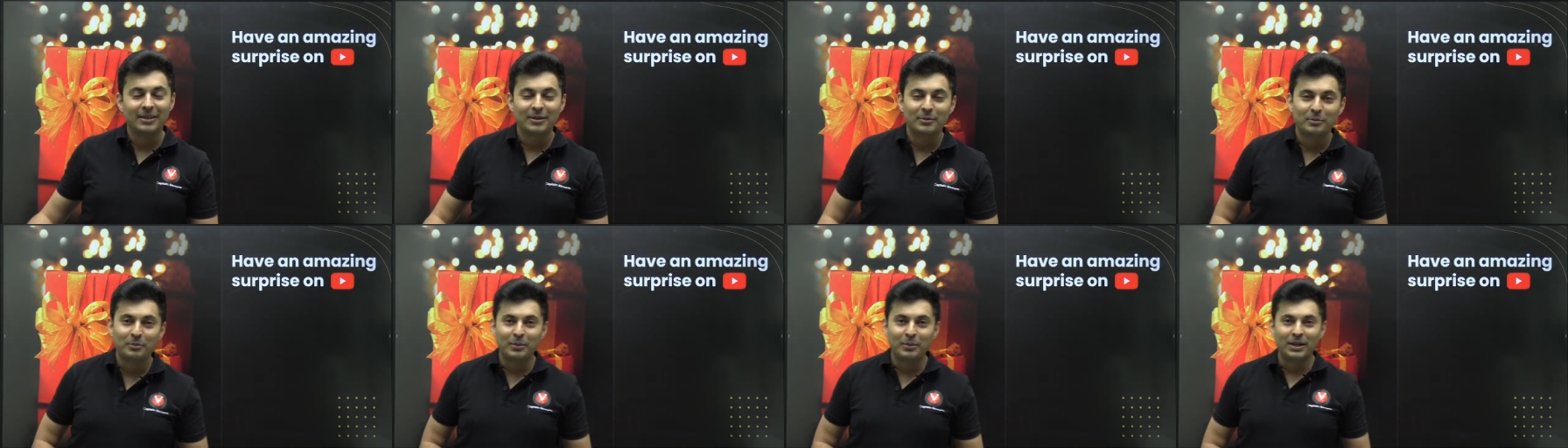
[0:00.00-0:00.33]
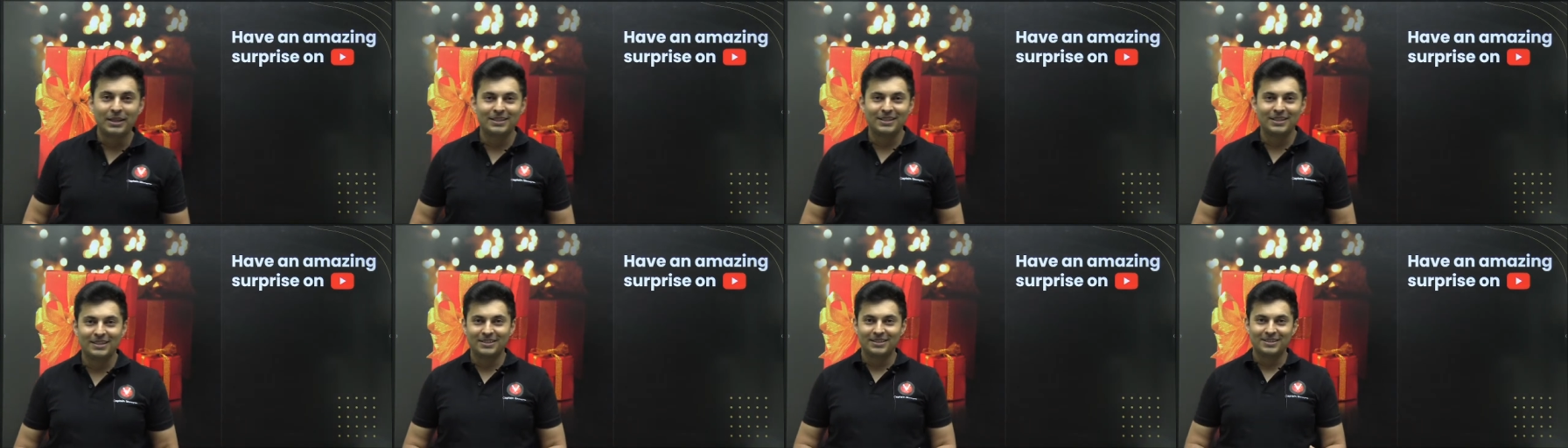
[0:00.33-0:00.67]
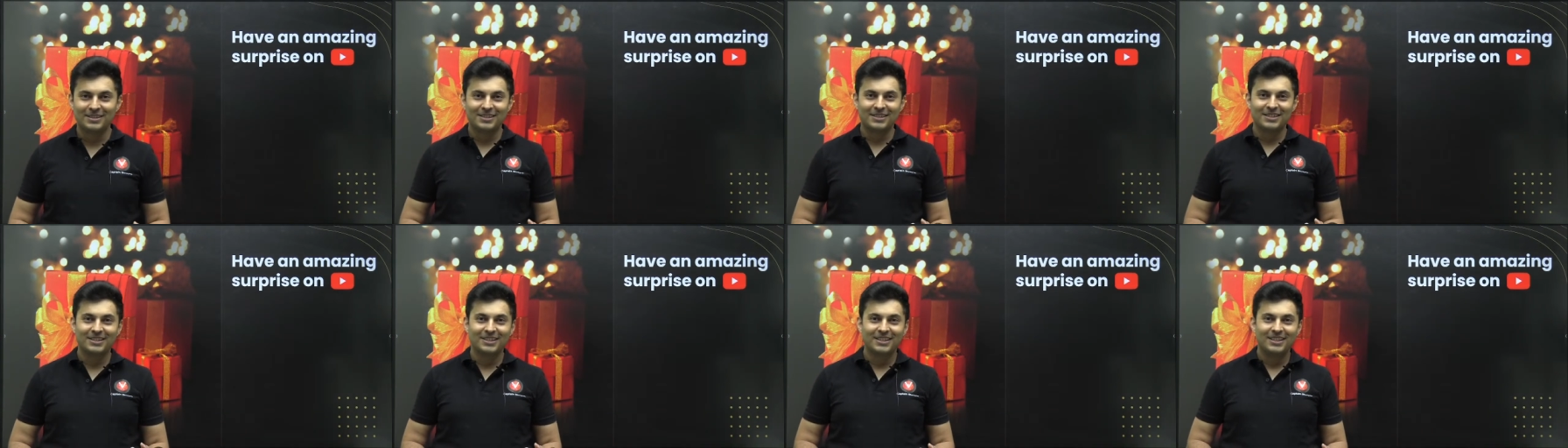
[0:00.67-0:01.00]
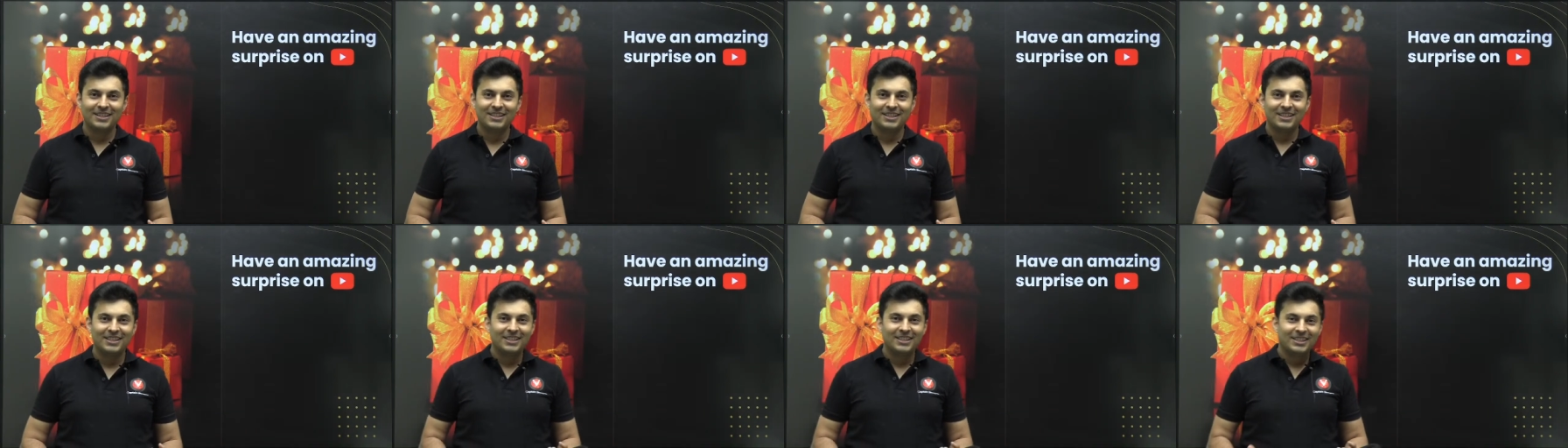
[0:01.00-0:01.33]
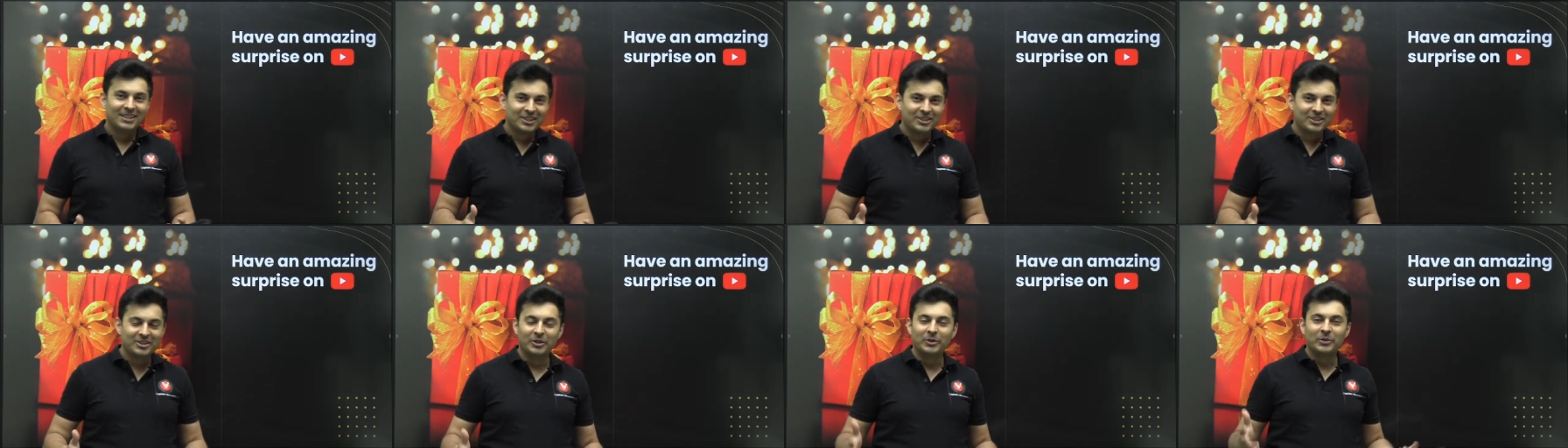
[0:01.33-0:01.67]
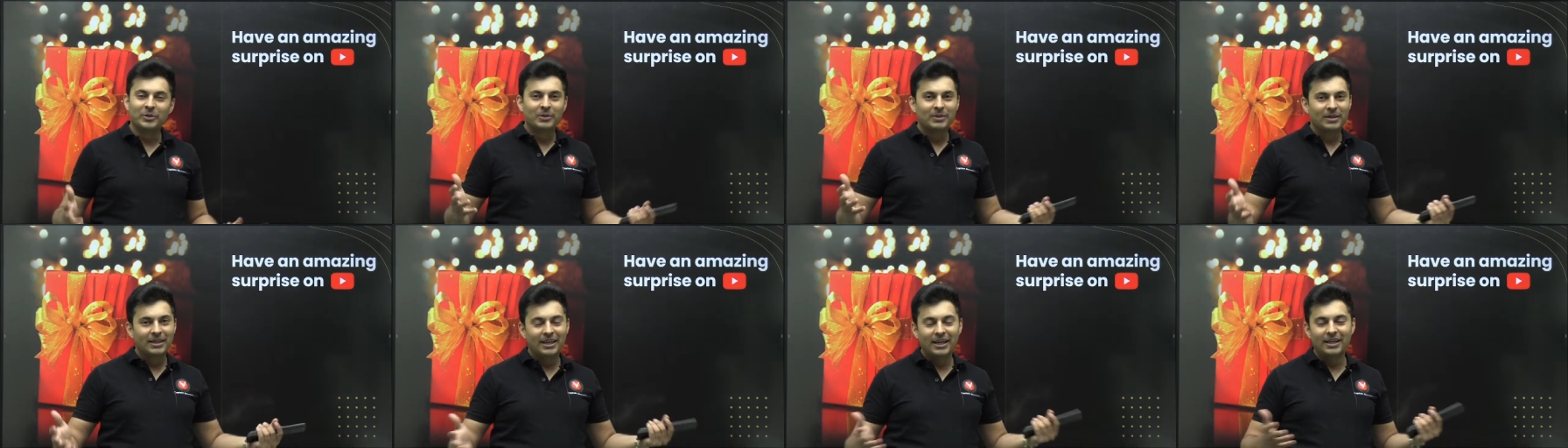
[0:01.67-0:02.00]
messages.
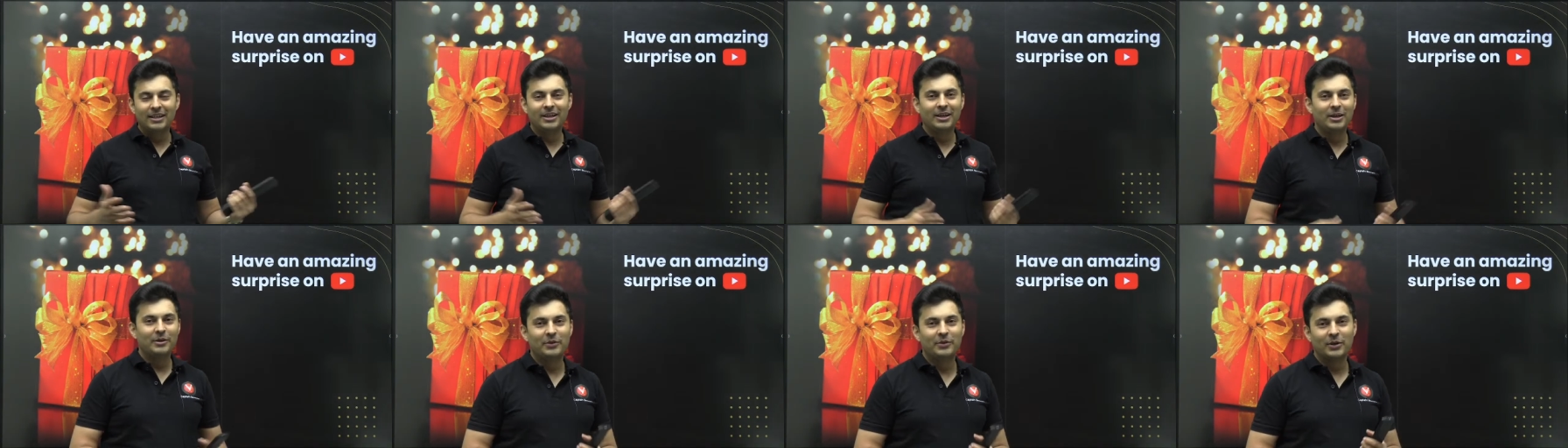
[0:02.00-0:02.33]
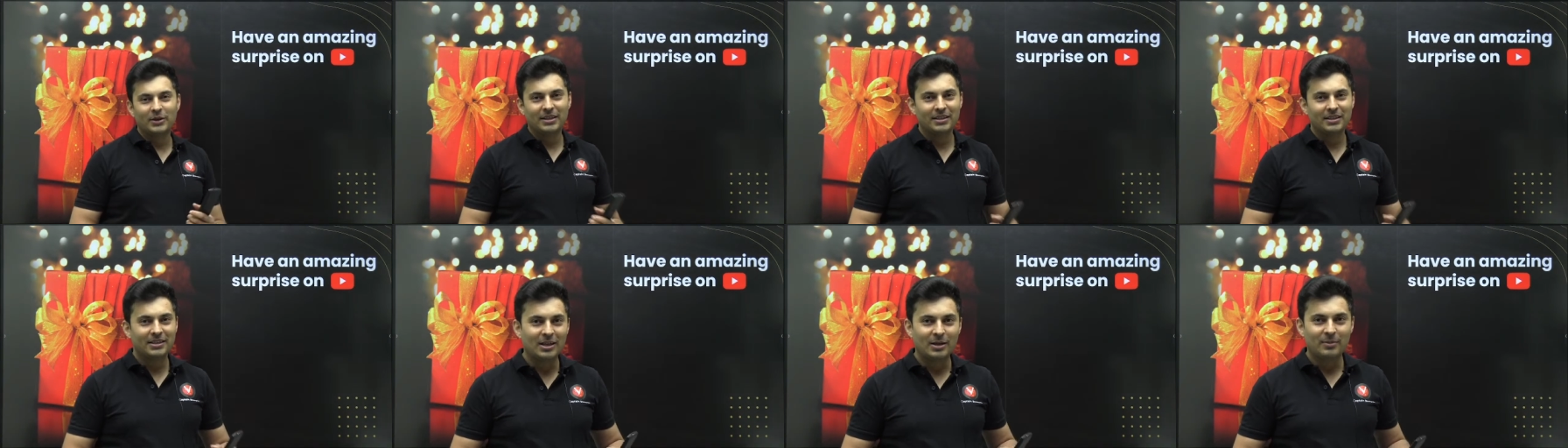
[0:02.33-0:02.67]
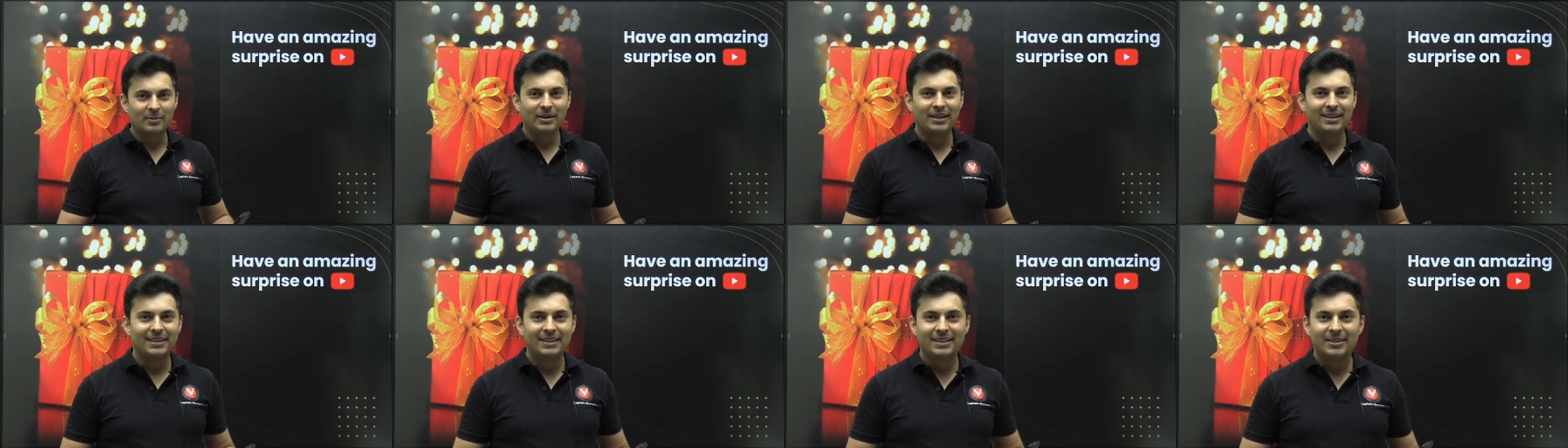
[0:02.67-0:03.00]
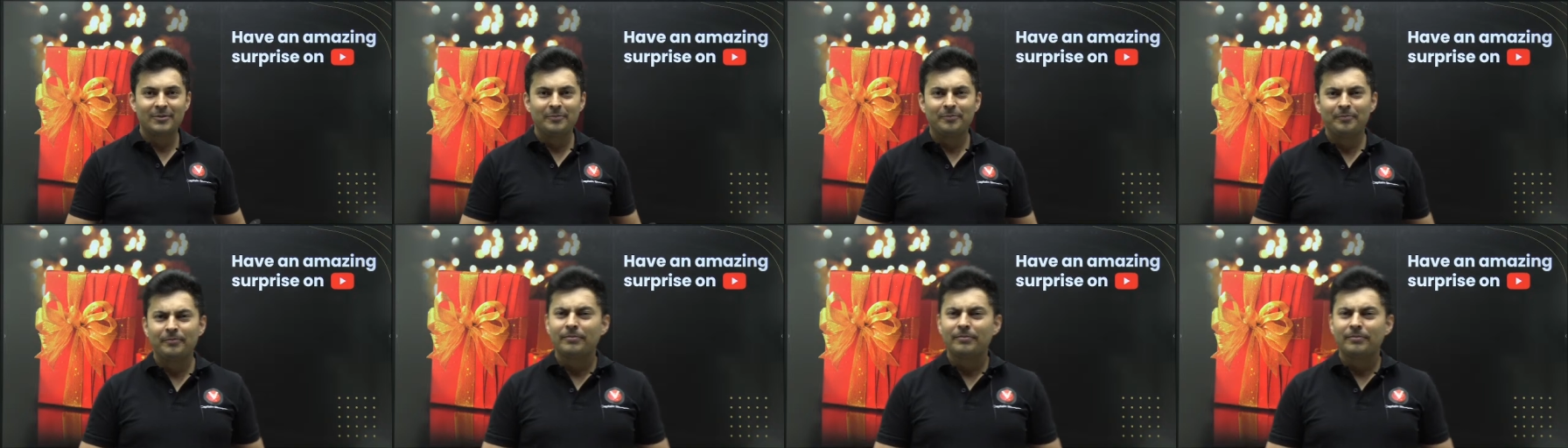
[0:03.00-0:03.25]
So get ready for the surprise.